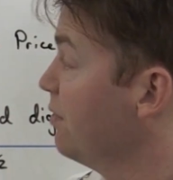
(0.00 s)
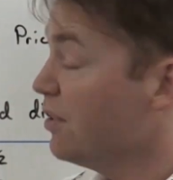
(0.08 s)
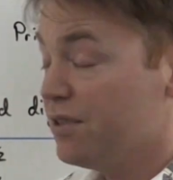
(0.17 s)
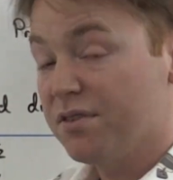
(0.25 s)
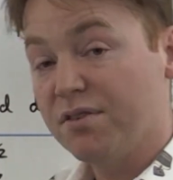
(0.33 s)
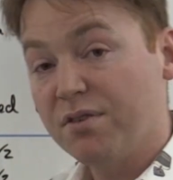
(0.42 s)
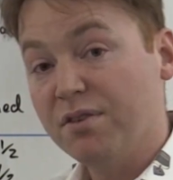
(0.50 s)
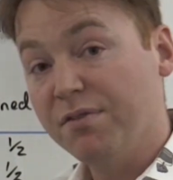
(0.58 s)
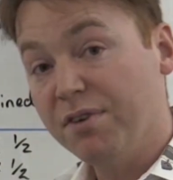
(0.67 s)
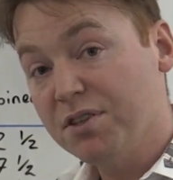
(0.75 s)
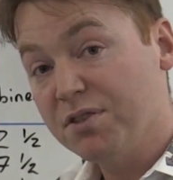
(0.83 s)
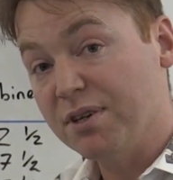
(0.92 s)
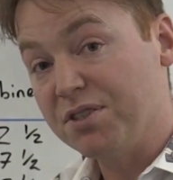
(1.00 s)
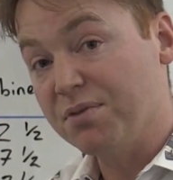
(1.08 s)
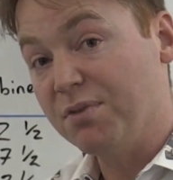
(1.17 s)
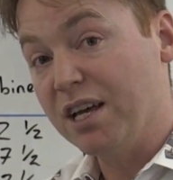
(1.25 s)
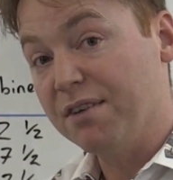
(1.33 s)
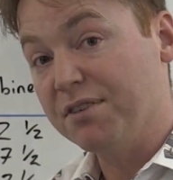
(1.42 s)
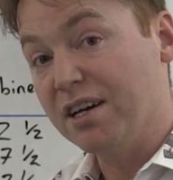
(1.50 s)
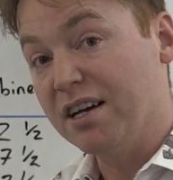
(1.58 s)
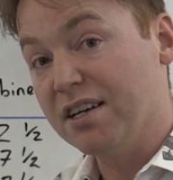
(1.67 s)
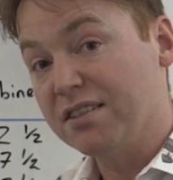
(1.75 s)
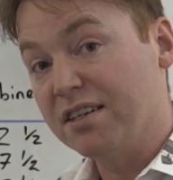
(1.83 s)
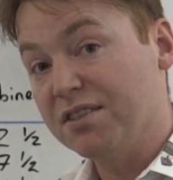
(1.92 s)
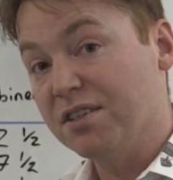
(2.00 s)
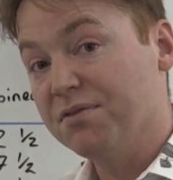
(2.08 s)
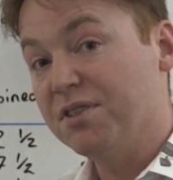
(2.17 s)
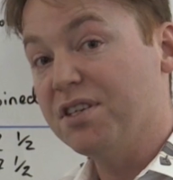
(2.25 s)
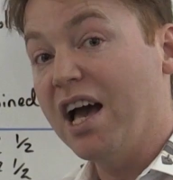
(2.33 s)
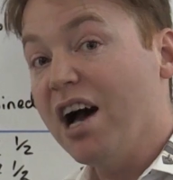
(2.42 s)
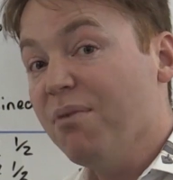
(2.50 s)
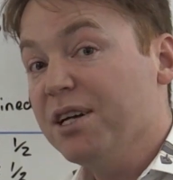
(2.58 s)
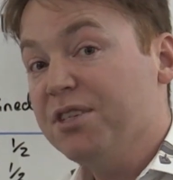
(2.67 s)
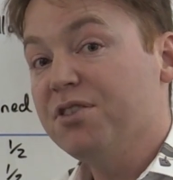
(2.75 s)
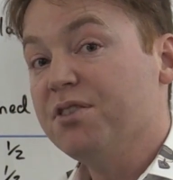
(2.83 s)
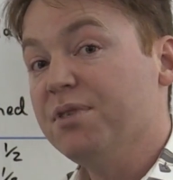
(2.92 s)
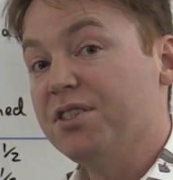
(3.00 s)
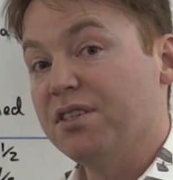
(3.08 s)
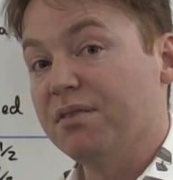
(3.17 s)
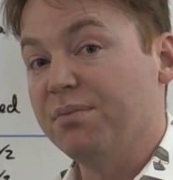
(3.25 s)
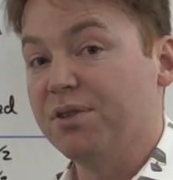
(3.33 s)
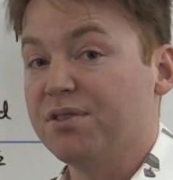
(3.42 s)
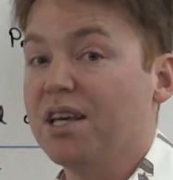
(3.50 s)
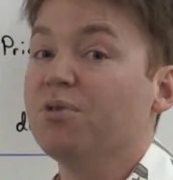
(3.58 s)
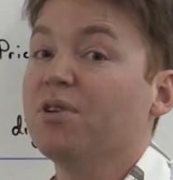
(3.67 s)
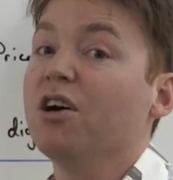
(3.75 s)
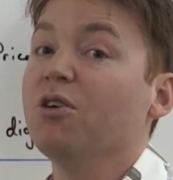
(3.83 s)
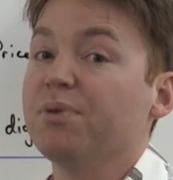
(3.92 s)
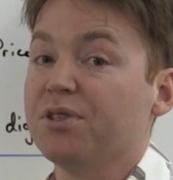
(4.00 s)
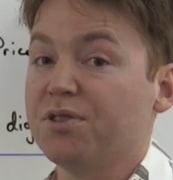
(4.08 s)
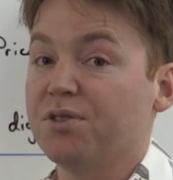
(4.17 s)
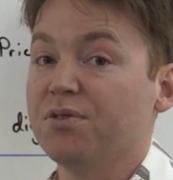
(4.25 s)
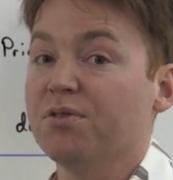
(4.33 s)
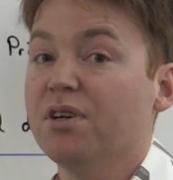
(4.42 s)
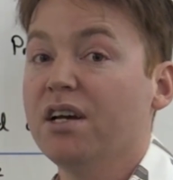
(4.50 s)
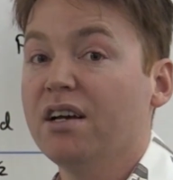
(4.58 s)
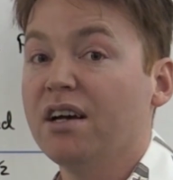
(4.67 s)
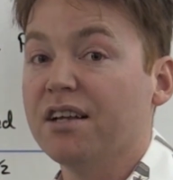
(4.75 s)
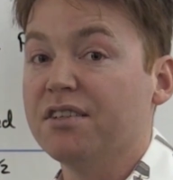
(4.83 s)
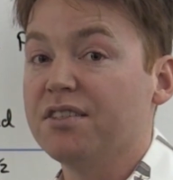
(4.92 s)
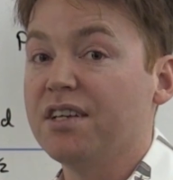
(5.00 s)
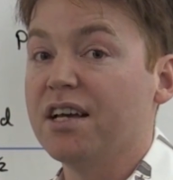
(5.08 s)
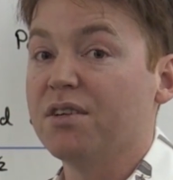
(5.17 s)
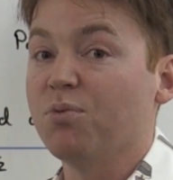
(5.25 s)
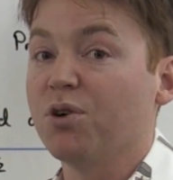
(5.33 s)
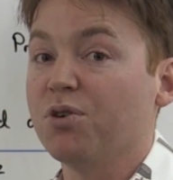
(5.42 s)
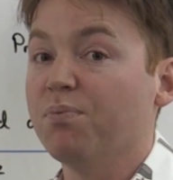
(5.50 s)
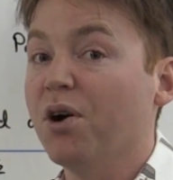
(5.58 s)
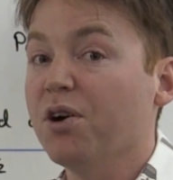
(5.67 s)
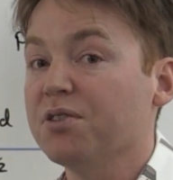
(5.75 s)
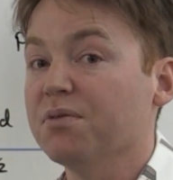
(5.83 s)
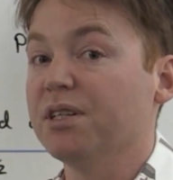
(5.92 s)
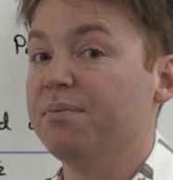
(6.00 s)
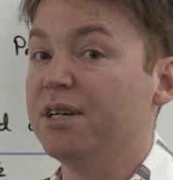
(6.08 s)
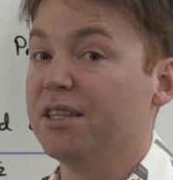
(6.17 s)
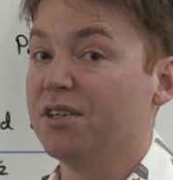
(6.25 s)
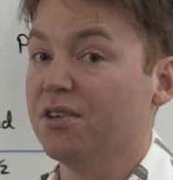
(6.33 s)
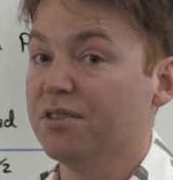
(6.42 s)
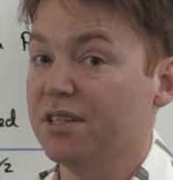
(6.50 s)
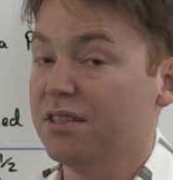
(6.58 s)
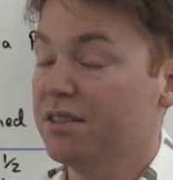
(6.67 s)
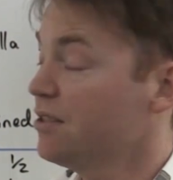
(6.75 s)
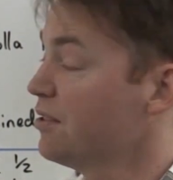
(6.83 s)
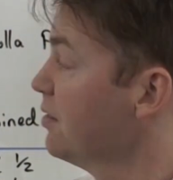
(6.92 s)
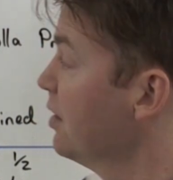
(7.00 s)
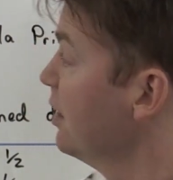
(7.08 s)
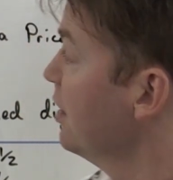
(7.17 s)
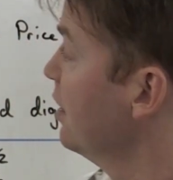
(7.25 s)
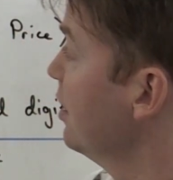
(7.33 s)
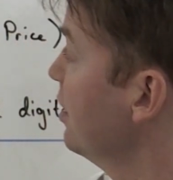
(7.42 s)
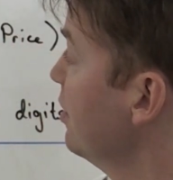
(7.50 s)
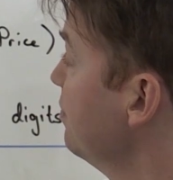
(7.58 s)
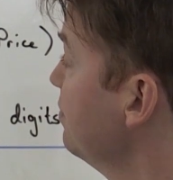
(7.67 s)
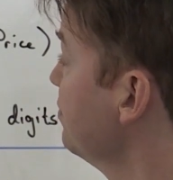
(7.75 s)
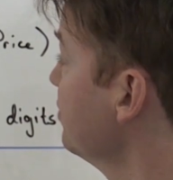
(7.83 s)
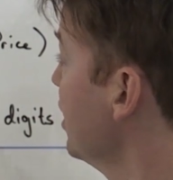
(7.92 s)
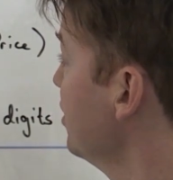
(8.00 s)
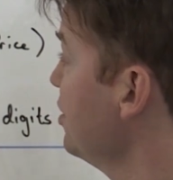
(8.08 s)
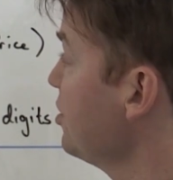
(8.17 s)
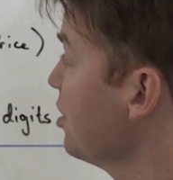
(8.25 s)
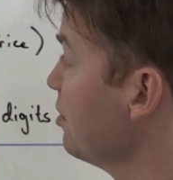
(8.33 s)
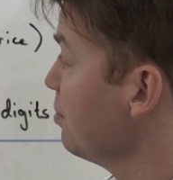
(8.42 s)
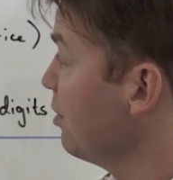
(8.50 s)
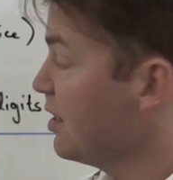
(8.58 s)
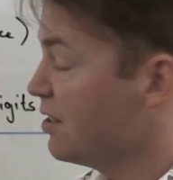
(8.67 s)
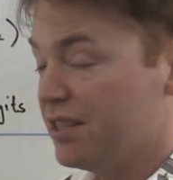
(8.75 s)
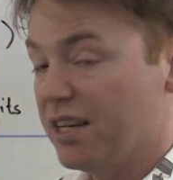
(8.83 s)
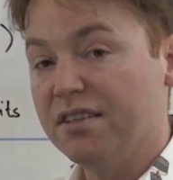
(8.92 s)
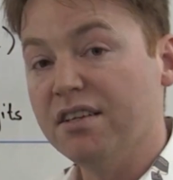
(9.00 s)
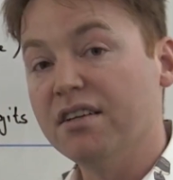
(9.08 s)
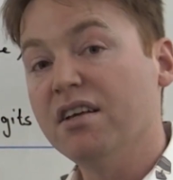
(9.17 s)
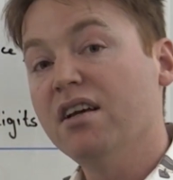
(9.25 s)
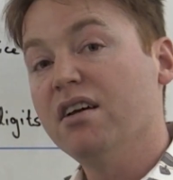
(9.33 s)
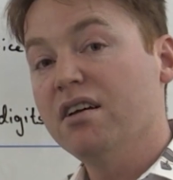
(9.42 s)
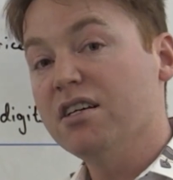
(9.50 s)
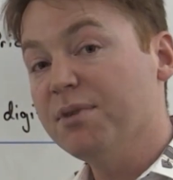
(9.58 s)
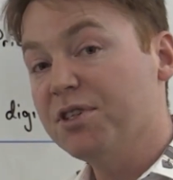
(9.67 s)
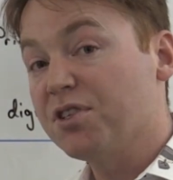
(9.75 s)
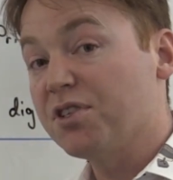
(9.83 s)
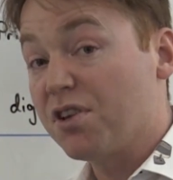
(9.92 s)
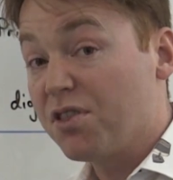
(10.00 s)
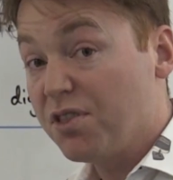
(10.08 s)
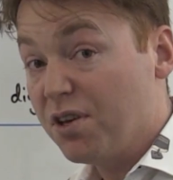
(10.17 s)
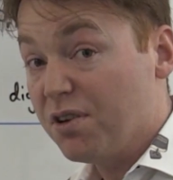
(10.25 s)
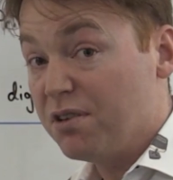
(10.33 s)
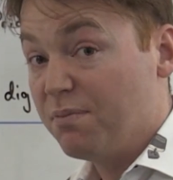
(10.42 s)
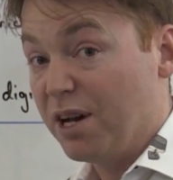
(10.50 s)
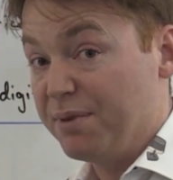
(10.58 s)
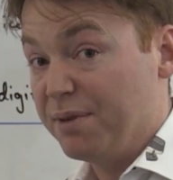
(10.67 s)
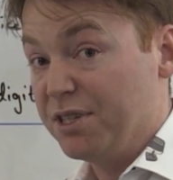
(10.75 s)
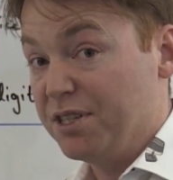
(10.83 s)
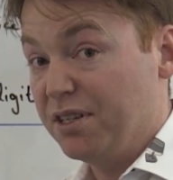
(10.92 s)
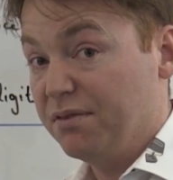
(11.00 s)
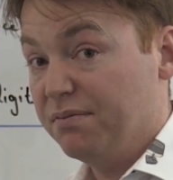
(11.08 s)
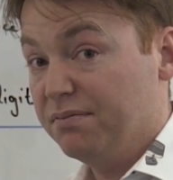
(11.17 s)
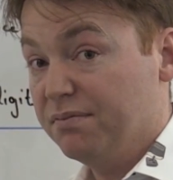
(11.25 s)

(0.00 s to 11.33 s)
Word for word: First, the first question we have to ask ourselves is how much is missing, because that will help us to understand what could possibly be the contents. de Solla Price said that as much as a third might be missing.